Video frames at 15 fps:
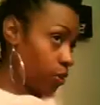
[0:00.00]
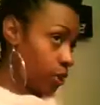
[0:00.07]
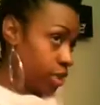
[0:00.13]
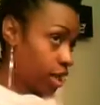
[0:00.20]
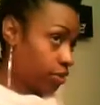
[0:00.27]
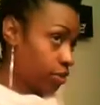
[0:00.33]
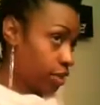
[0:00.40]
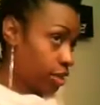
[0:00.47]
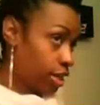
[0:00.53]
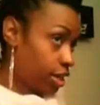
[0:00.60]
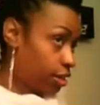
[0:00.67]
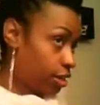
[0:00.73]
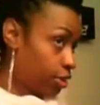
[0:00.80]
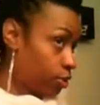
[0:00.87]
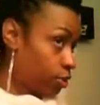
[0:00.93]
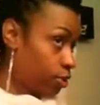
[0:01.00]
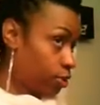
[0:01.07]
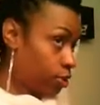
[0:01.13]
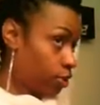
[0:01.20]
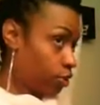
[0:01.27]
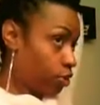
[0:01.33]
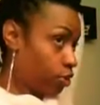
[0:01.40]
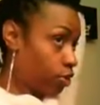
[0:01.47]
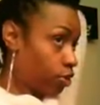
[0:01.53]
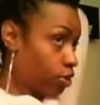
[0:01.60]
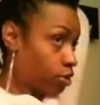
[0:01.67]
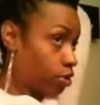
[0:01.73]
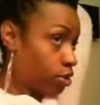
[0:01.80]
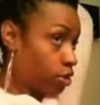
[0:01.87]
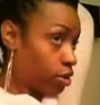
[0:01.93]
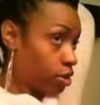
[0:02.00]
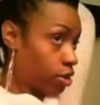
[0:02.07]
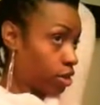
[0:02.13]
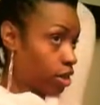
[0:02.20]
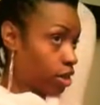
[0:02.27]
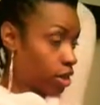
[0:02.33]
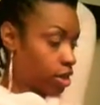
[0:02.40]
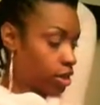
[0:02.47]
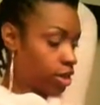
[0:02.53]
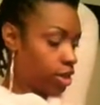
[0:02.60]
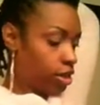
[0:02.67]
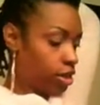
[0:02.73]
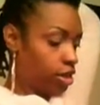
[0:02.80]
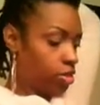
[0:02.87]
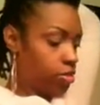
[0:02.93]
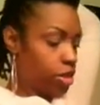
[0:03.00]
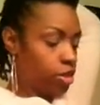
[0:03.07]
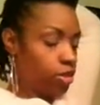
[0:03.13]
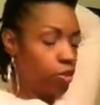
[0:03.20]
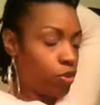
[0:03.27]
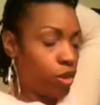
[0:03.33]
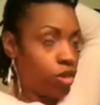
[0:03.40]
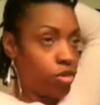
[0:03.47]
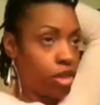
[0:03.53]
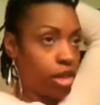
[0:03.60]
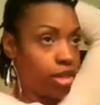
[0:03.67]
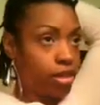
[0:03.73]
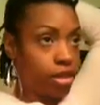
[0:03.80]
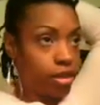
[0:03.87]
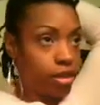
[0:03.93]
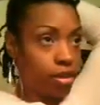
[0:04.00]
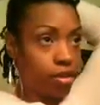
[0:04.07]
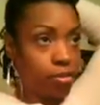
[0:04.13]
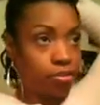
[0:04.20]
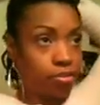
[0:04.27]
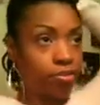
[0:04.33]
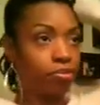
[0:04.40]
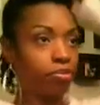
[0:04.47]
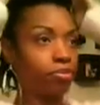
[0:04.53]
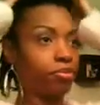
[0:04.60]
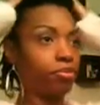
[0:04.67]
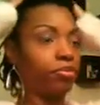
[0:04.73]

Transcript: I always have to take those 2 and tuck them in to where you can't see them,